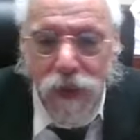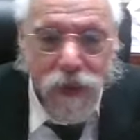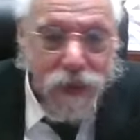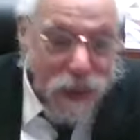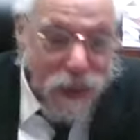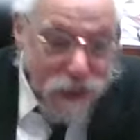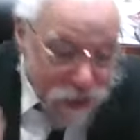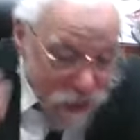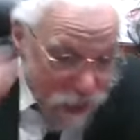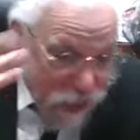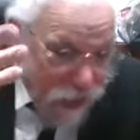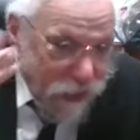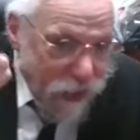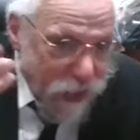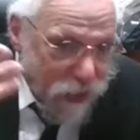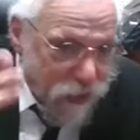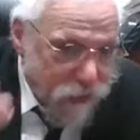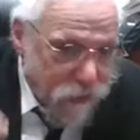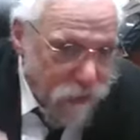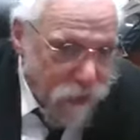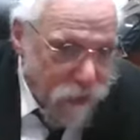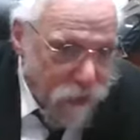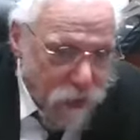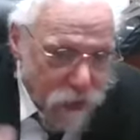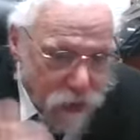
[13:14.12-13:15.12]
He's not saying
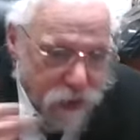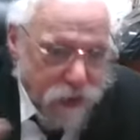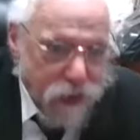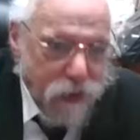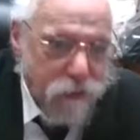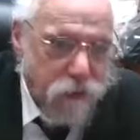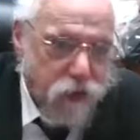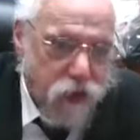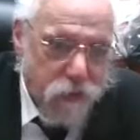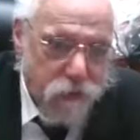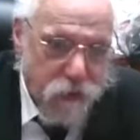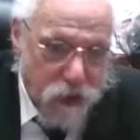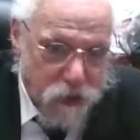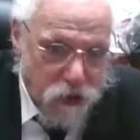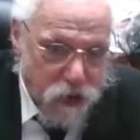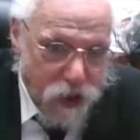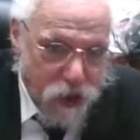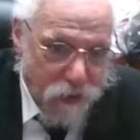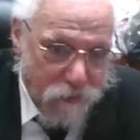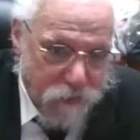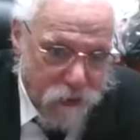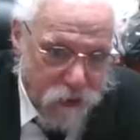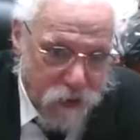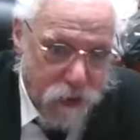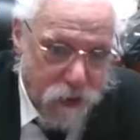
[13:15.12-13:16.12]
that sorry. He doesn't say Mishanish
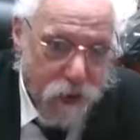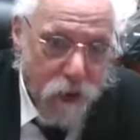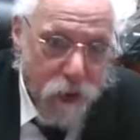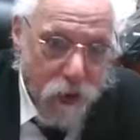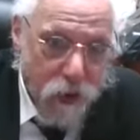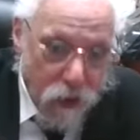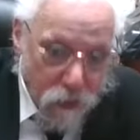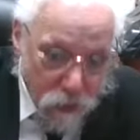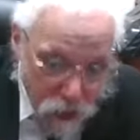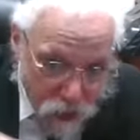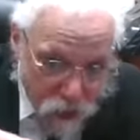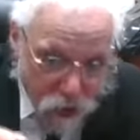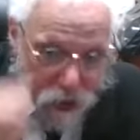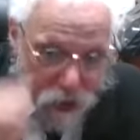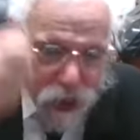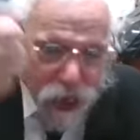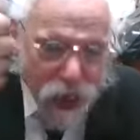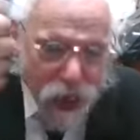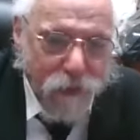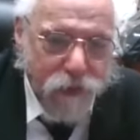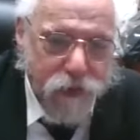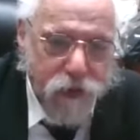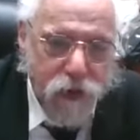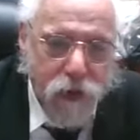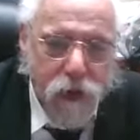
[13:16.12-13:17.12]

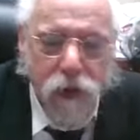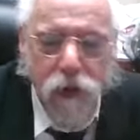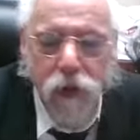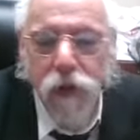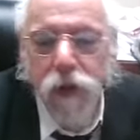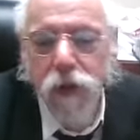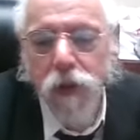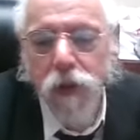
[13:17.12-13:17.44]
Efsher.